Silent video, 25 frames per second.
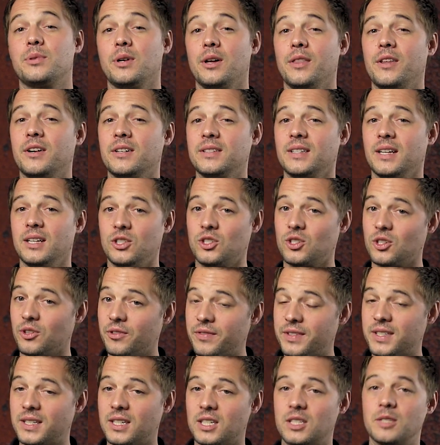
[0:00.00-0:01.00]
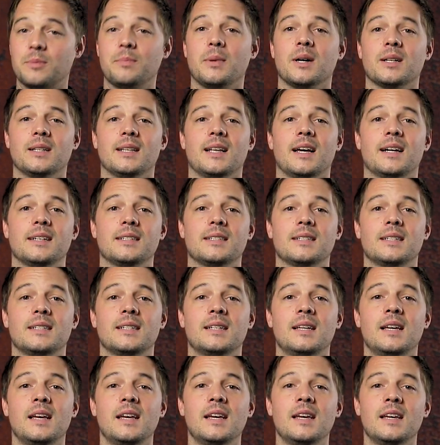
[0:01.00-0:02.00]
Product and Services Spotlight.
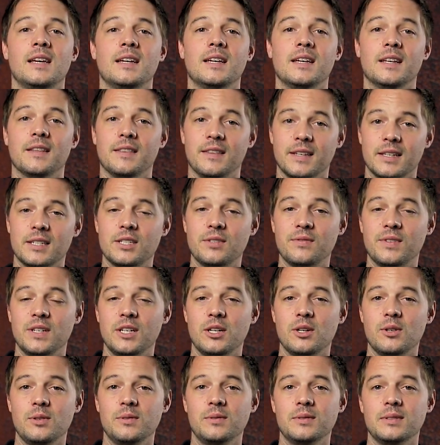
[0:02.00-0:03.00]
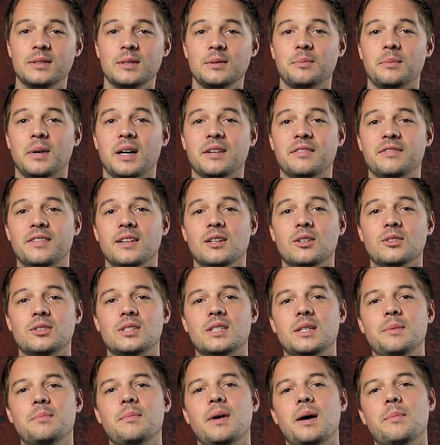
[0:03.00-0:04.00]
In this video, my fellow
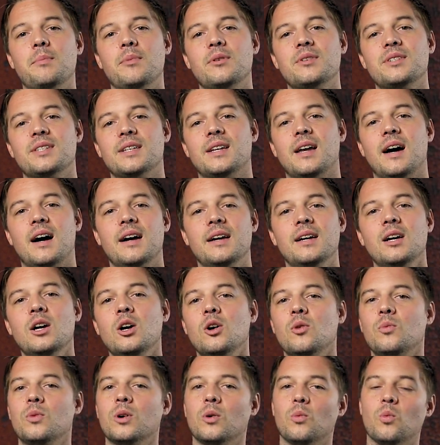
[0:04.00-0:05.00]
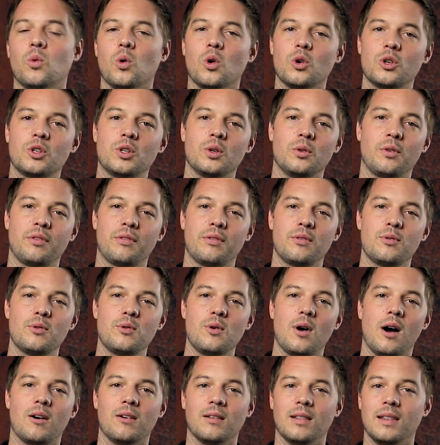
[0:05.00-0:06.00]
team members and I will walk you
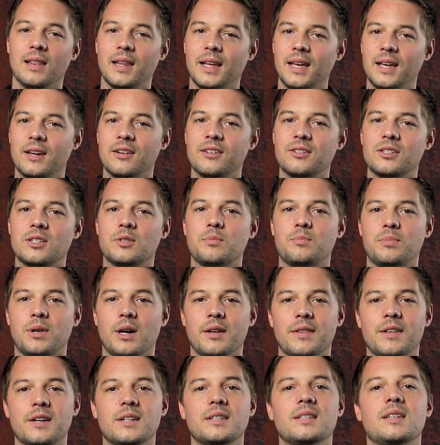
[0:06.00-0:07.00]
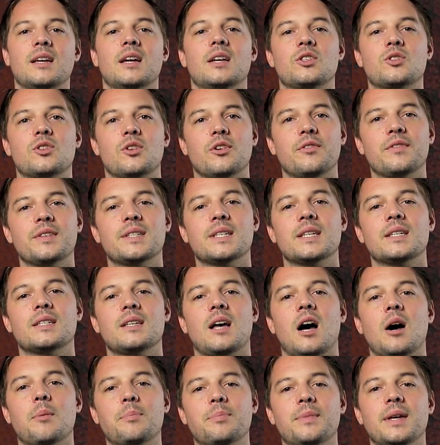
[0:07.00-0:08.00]
through our latest product and services
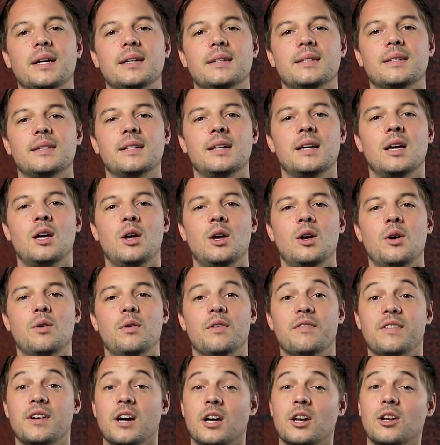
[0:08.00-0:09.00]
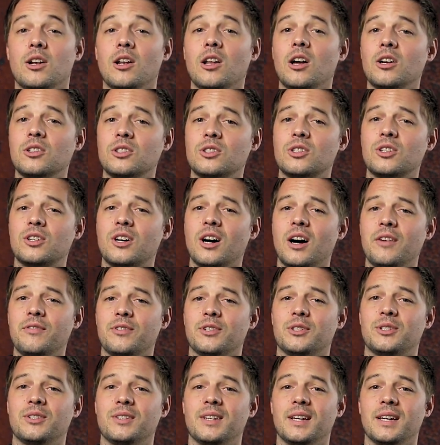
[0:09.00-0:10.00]
update. We've got a lot to
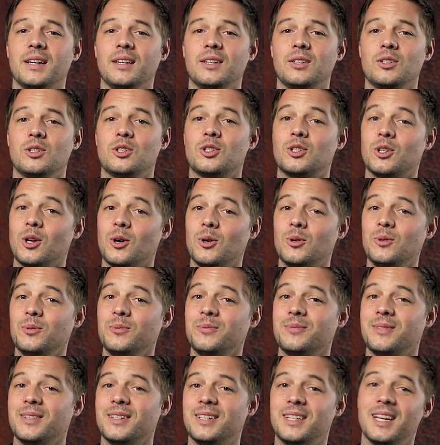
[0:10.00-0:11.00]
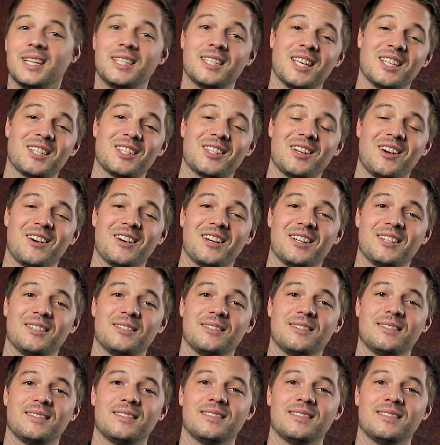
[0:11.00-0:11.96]
cover today, so let's get started.